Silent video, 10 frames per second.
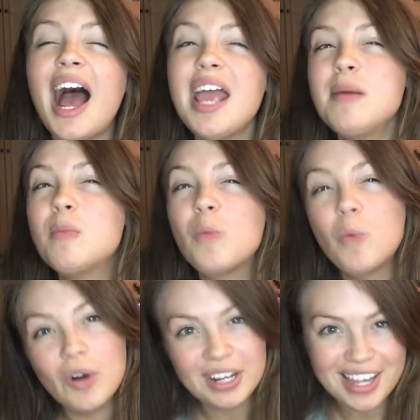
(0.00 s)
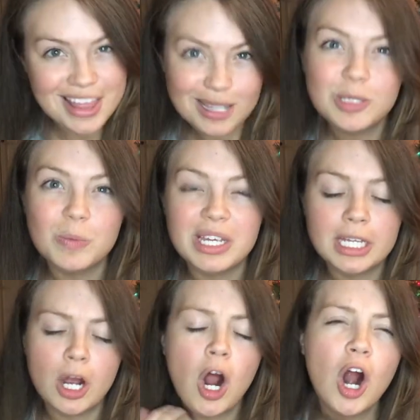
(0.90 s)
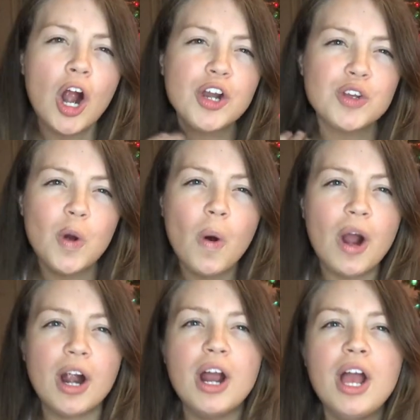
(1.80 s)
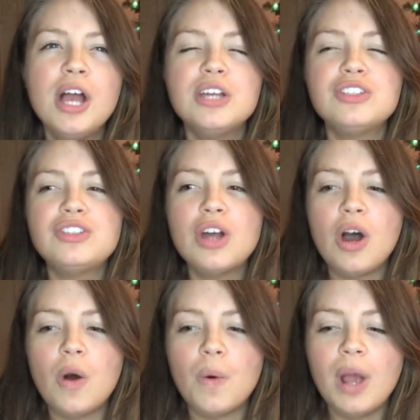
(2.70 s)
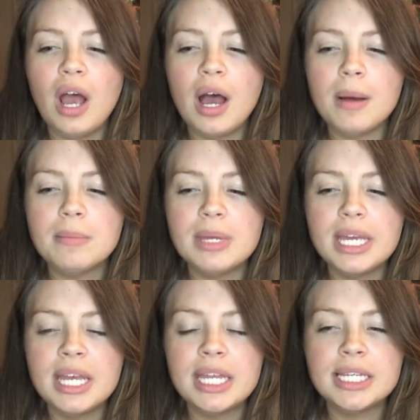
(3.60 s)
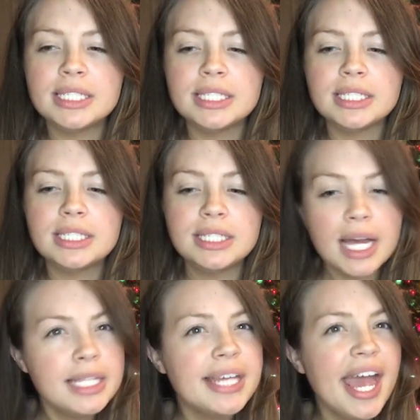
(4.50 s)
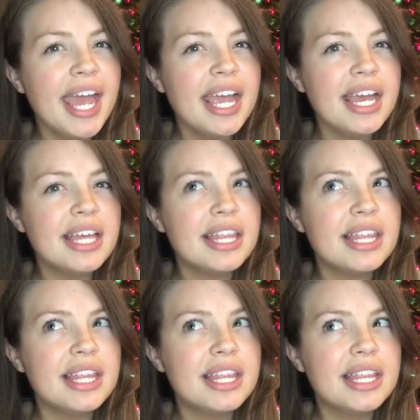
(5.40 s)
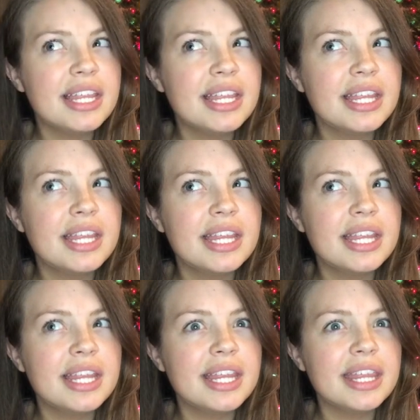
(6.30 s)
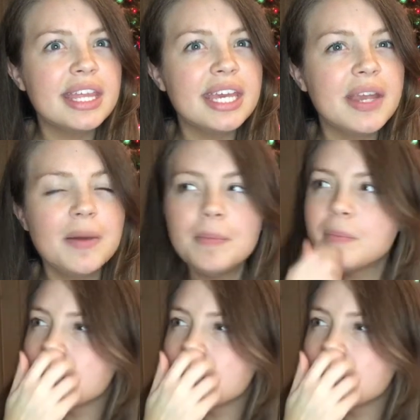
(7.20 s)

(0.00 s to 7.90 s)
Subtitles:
I am working this week, hardcore. So, it is Sunday, the